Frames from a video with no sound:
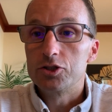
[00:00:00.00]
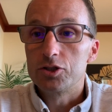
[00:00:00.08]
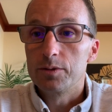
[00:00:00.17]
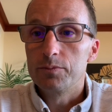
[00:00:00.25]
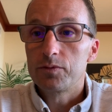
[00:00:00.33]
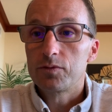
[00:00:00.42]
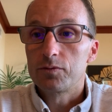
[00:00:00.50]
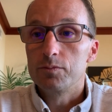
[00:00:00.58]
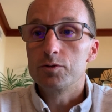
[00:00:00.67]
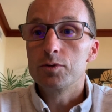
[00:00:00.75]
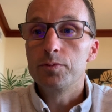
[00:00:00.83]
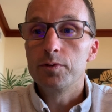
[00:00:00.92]
jumps from
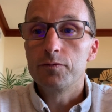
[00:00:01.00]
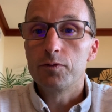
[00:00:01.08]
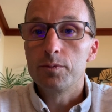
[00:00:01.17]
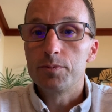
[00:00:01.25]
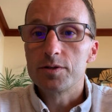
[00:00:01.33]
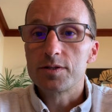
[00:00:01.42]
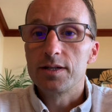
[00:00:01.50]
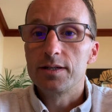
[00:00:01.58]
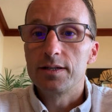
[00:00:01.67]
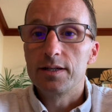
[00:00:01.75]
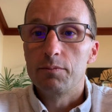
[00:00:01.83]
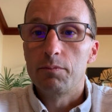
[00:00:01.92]

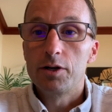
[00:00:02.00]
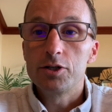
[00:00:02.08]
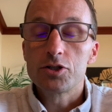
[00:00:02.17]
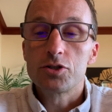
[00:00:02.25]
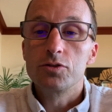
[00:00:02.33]
2.4% in March